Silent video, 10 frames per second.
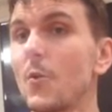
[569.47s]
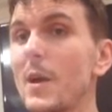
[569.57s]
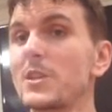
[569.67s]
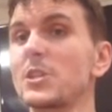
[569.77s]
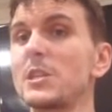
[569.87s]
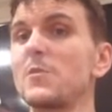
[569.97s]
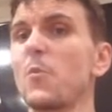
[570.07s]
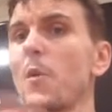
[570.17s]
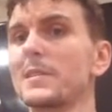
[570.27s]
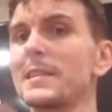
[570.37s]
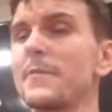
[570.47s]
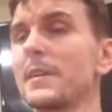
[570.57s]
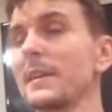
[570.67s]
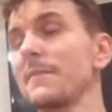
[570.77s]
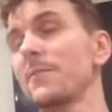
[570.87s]
When she was
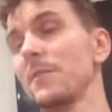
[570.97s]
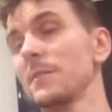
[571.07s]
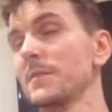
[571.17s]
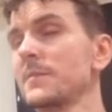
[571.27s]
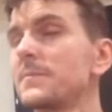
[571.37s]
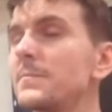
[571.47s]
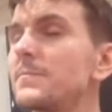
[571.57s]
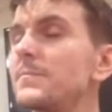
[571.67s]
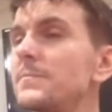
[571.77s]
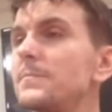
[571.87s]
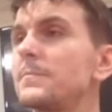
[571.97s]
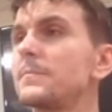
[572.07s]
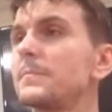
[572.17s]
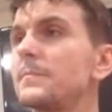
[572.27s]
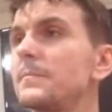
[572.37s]
living in France.
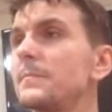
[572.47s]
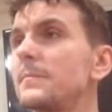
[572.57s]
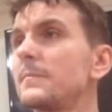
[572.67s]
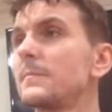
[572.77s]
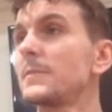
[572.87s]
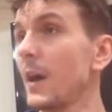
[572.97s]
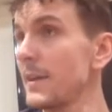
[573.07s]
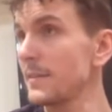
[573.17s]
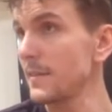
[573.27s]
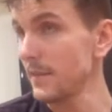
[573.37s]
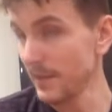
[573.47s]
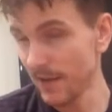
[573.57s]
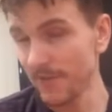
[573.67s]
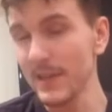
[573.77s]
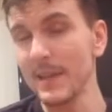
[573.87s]
Quand elle habitait
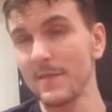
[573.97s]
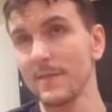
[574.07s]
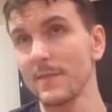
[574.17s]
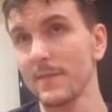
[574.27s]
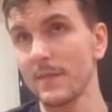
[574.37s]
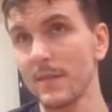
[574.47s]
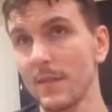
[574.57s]
lovely. En France.